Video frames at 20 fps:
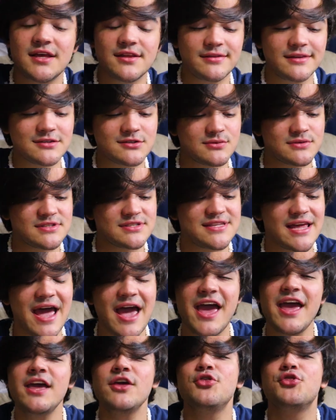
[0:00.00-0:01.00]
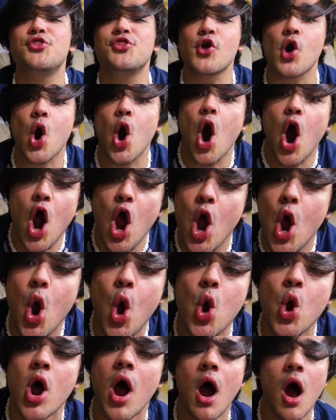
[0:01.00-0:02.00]
This was day
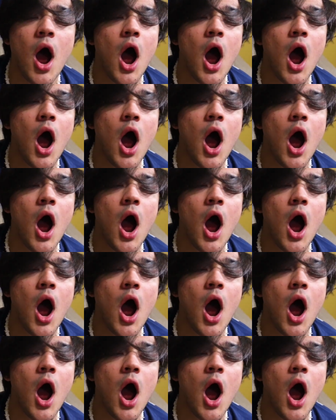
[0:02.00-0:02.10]
3.